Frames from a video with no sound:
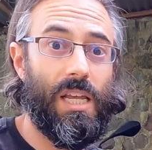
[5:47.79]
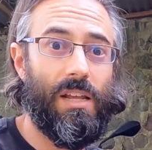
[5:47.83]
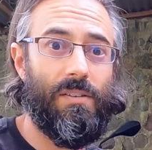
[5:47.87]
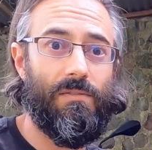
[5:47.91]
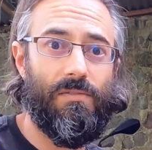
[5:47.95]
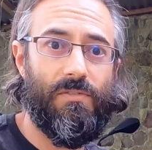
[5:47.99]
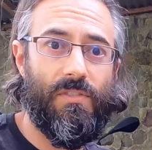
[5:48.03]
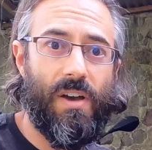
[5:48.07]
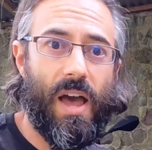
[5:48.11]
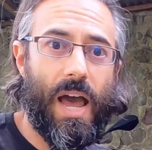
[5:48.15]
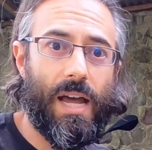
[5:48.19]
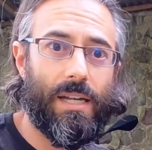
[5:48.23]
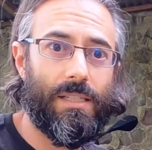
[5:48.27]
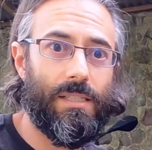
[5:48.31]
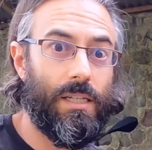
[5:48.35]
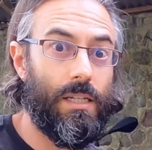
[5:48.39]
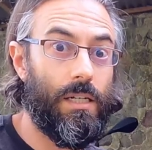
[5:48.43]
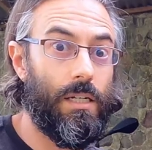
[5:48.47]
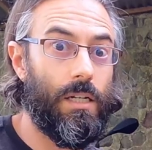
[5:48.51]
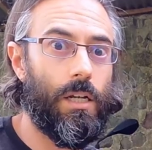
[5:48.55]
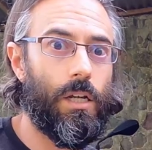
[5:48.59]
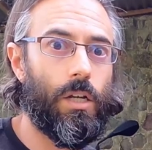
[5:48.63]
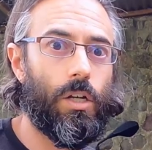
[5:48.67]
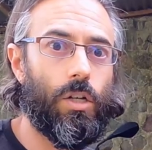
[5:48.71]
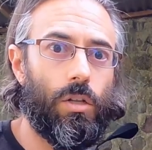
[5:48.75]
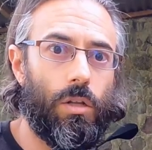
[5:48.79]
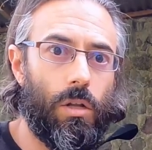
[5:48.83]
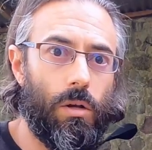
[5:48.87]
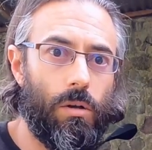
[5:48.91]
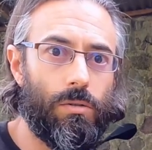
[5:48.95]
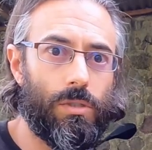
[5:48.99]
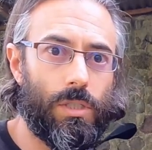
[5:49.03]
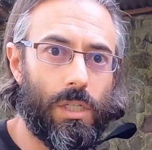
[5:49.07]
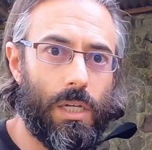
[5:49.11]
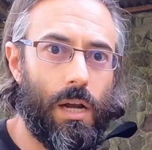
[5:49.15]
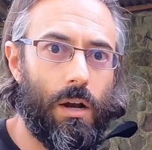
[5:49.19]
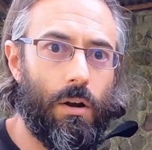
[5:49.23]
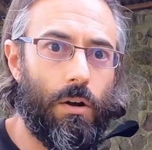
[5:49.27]
In fact, in an
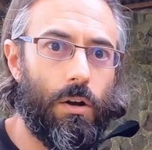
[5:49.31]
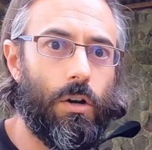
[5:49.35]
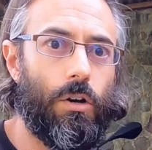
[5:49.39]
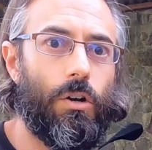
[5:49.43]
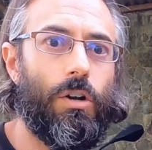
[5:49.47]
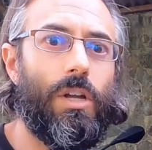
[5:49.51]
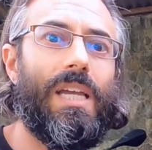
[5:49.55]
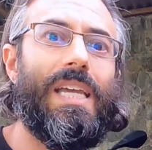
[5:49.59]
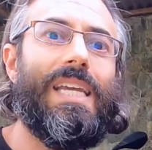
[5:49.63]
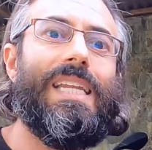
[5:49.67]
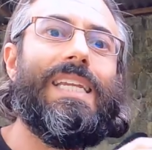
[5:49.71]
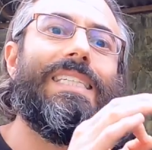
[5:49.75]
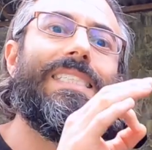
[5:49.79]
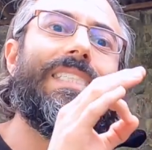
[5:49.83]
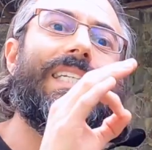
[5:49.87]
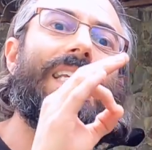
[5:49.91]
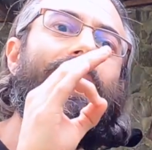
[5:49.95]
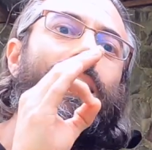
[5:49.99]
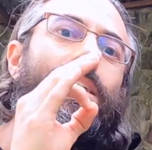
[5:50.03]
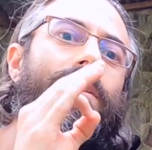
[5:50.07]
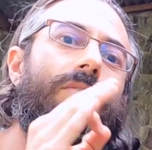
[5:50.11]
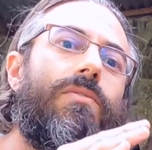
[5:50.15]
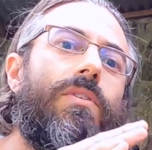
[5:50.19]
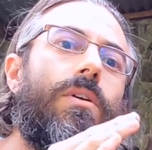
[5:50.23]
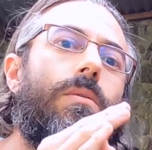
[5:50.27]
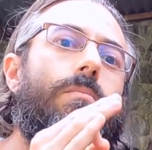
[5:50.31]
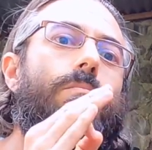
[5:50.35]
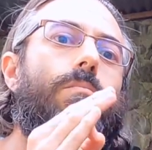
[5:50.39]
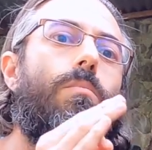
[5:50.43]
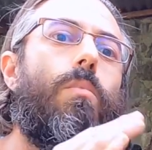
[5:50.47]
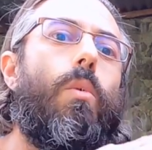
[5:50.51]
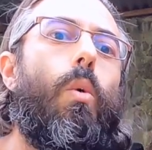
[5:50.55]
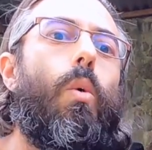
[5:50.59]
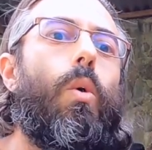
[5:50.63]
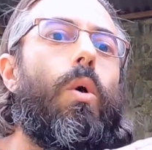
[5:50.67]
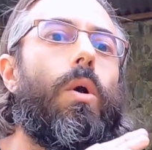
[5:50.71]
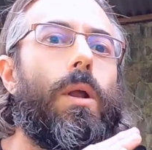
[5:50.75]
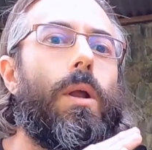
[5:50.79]
enclosed carrier, it is even
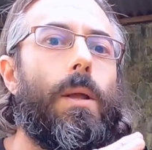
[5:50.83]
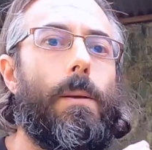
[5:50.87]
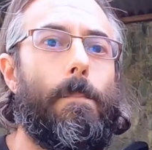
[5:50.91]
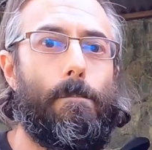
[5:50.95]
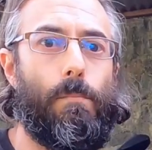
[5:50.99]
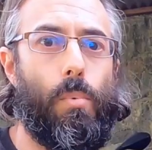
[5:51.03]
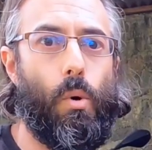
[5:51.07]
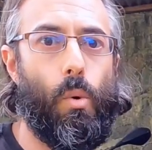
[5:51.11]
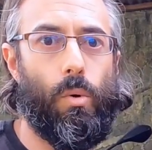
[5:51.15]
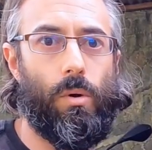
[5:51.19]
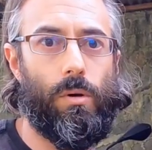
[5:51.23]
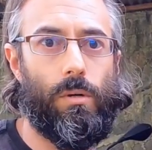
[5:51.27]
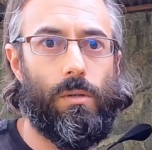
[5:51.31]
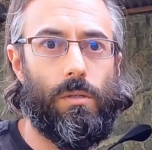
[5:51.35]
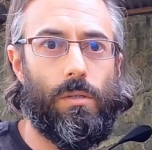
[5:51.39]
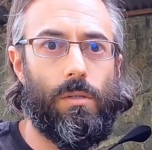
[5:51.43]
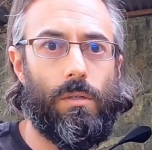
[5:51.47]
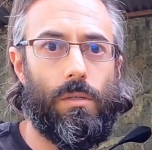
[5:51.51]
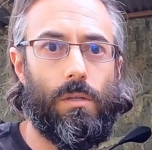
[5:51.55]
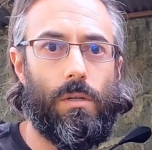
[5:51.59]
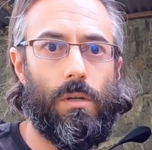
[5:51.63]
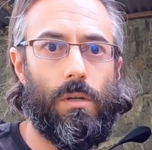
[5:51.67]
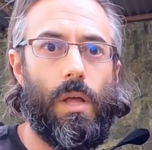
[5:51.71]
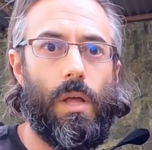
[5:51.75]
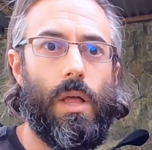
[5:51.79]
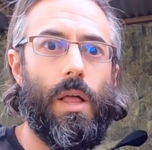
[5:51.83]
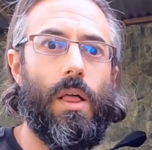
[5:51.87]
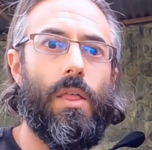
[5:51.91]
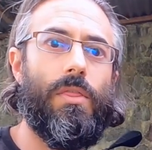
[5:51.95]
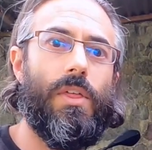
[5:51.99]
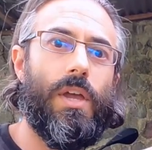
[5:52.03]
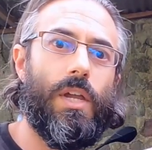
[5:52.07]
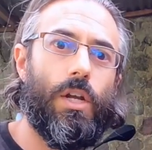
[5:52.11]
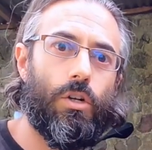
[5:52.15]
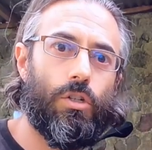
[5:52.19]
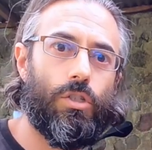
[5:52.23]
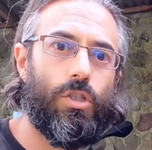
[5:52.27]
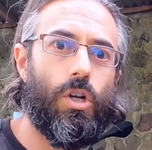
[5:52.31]
more important
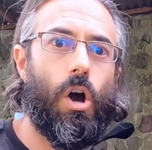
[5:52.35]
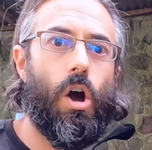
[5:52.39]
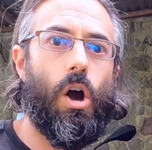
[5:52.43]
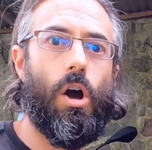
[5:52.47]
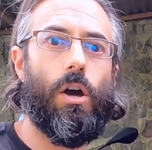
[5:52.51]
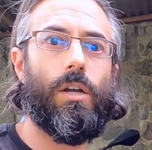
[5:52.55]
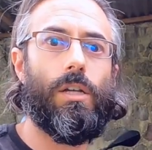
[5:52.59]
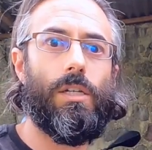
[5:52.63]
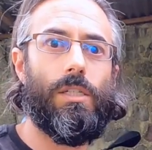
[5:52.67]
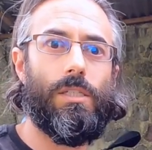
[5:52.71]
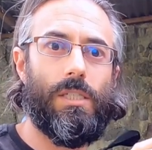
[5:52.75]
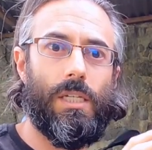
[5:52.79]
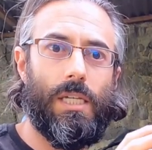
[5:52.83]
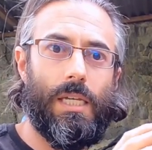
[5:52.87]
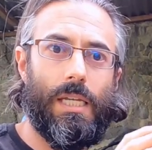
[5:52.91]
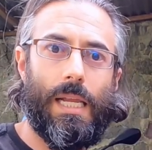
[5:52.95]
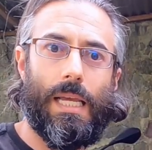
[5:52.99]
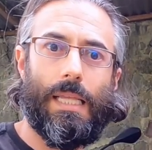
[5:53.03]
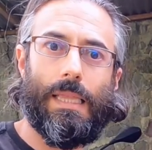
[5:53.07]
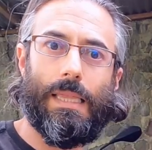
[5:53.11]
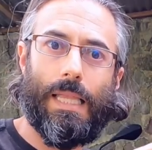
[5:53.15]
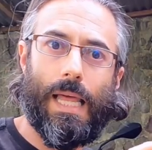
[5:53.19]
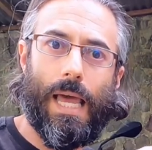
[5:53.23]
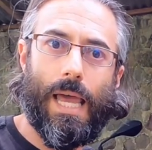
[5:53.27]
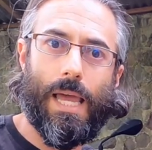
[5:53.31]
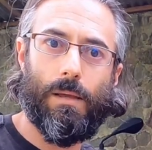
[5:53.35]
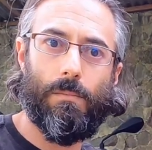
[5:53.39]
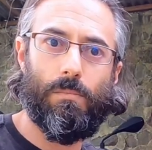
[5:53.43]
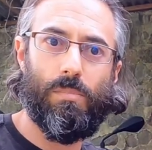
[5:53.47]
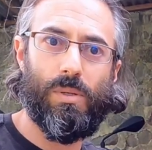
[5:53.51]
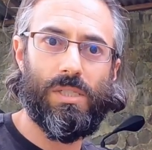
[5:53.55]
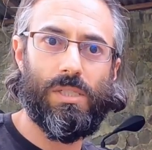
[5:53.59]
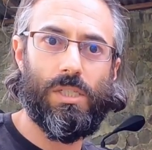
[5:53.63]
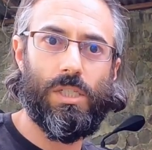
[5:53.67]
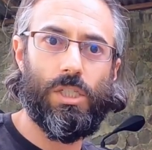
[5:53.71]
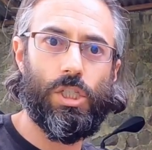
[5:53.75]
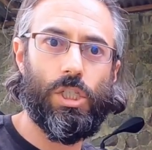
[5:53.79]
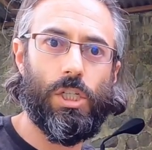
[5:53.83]
that your dog is in a laying
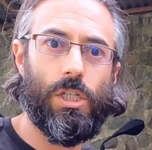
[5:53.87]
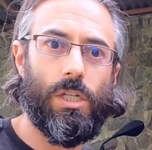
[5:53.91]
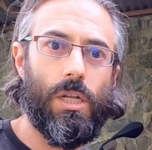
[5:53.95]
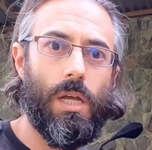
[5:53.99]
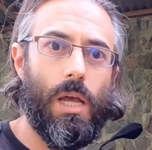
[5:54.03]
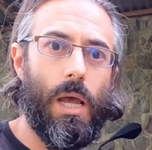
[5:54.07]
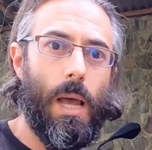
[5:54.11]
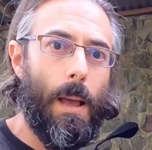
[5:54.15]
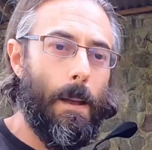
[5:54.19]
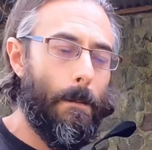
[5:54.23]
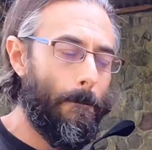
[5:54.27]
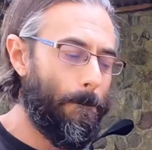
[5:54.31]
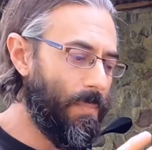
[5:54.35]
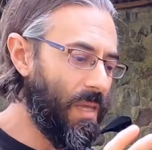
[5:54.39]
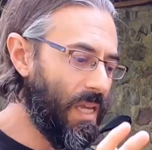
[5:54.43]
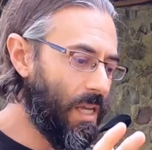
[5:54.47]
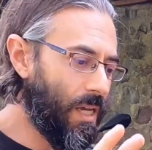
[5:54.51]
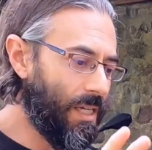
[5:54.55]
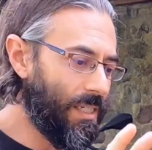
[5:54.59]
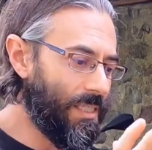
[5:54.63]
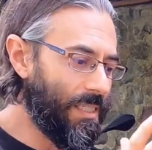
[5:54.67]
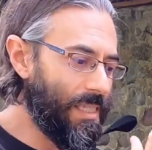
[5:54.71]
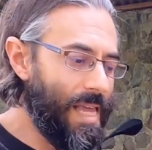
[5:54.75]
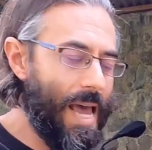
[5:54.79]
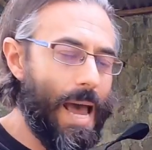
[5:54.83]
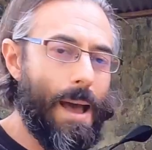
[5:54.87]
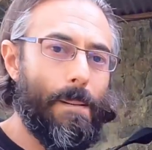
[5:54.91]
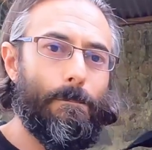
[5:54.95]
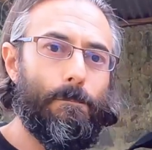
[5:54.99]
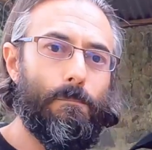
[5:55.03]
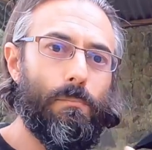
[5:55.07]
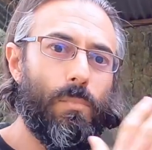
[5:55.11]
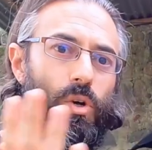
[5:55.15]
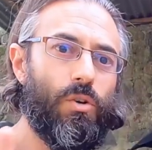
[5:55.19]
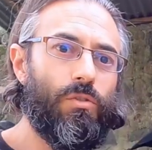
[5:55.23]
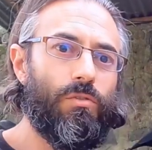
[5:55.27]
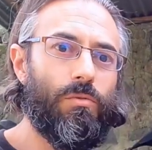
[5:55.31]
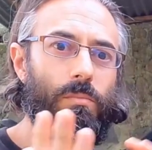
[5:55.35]
position, because that
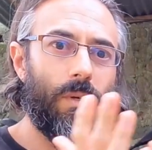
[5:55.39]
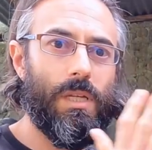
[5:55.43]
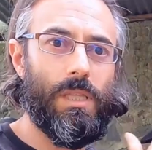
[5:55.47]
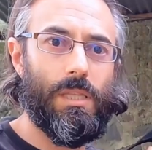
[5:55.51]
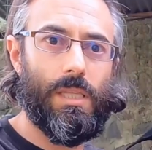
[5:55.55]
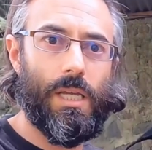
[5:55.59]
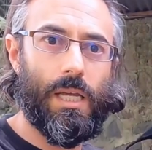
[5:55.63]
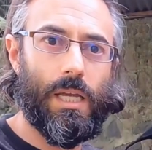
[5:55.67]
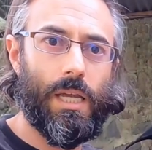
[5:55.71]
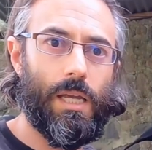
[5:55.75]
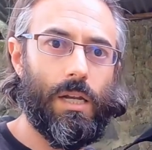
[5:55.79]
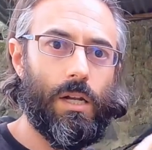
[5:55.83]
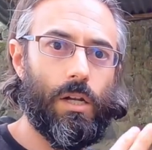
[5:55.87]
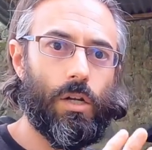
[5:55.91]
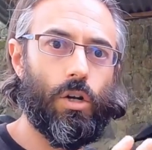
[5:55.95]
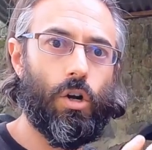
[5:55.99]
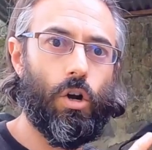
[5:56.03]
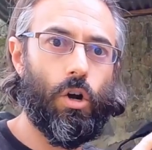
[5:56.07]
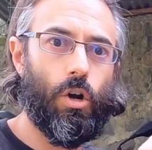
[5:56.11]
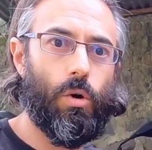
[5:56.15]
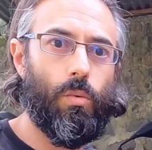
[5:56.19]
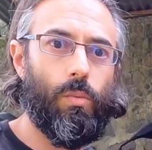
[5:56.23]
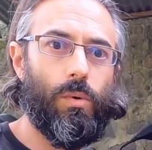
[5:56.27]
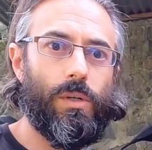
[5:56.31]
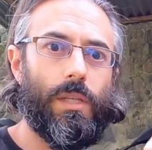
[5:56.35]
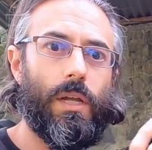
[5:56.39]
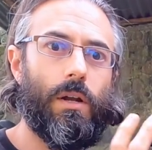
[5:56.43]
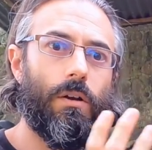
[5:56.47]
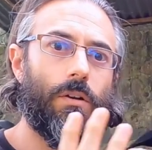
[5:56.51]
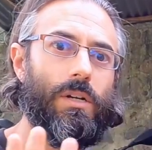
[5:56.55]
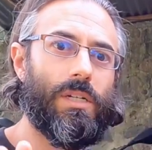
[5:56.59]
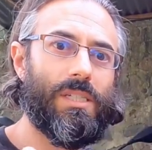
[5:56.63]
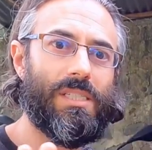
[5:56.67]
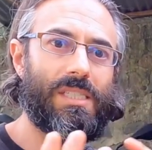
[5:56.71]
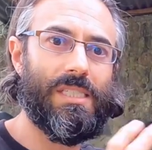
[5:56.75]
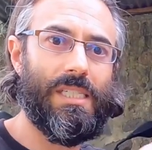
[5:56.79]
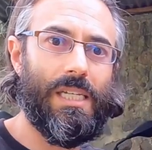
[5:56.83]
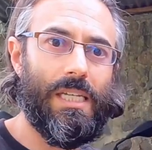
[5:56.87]
movement that can occur when they're in
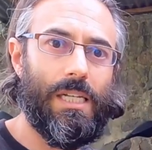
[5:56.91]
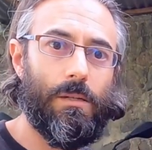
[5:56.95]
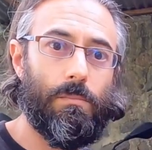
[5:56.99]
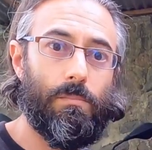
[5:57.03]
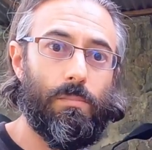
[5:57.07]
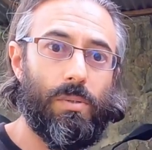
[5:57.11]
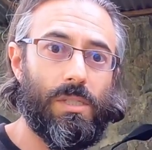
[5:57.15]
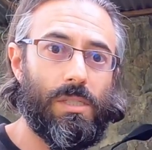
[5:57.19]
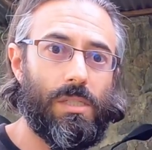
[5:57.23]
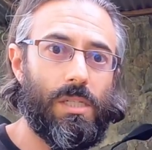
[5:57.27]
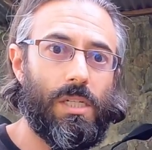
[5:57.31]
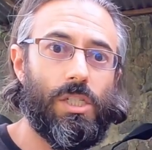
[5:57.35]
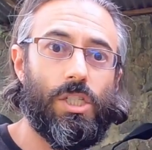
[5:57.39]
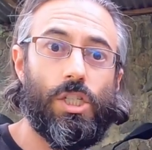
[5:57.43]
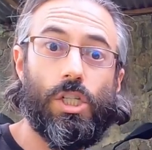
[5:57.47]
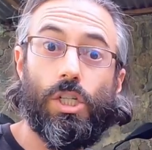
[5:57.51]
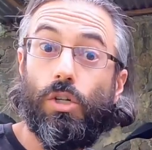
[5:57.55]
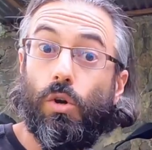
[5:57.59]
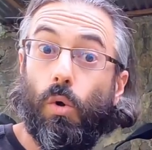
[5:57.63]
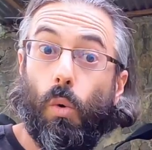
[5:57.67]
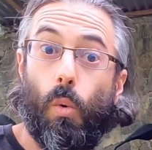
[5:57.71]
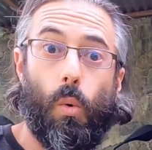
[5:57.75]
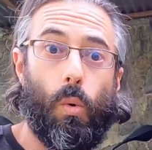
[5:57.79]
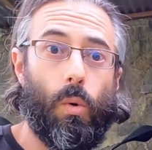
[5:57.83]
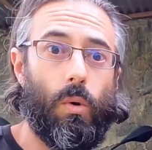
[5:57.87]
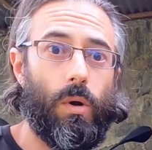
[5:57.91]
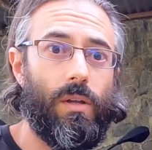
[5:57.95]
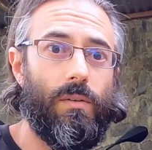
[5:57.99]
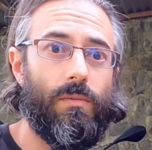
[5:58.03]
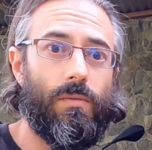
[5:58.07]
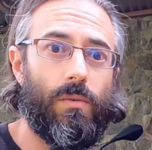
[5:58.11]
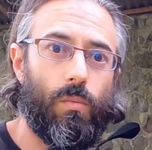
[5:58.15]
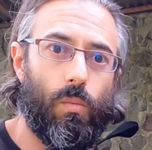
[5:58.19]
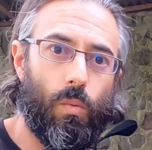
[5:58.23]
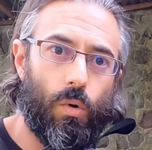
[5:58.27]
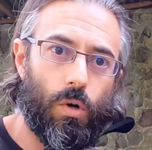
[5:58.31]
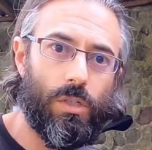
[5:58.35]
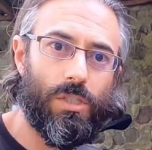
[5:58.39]
a seated position, or
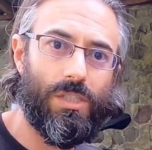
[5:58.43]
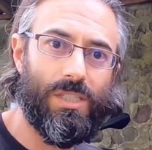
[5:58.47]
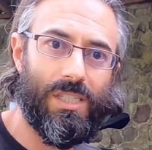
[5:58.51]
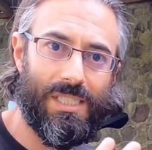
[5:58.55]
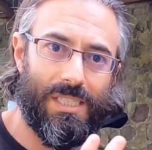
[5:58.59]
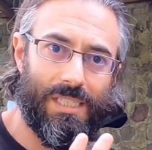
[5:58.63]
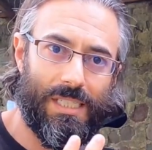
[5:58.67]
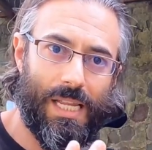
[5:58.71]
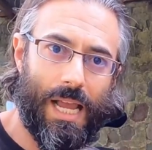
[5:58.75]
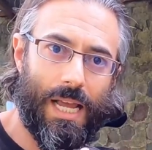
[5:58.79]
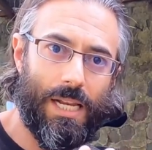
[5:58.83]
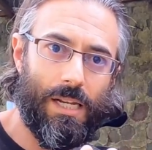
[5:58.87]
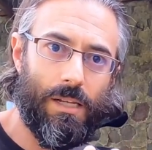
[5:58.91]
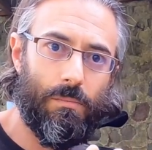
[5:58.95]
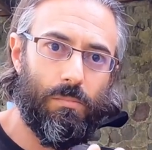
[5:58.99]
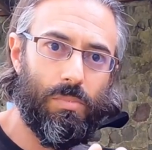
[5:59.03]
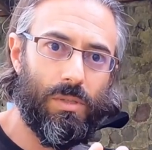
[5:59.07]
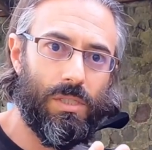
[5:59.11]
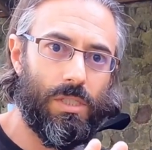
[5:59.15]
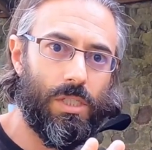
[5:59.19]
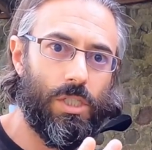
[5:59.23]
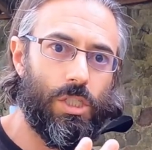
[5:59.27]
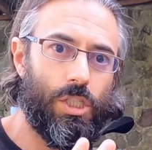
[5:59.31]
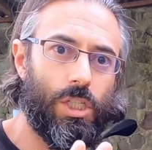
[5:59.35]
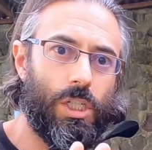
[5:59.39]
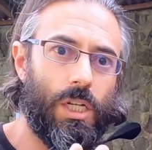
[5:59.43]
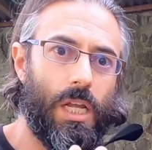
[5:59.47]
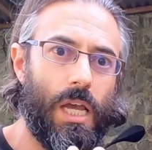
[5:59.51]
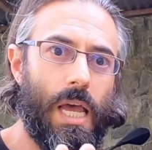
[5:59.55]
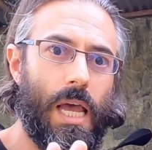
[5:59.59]
even worse, a standing position,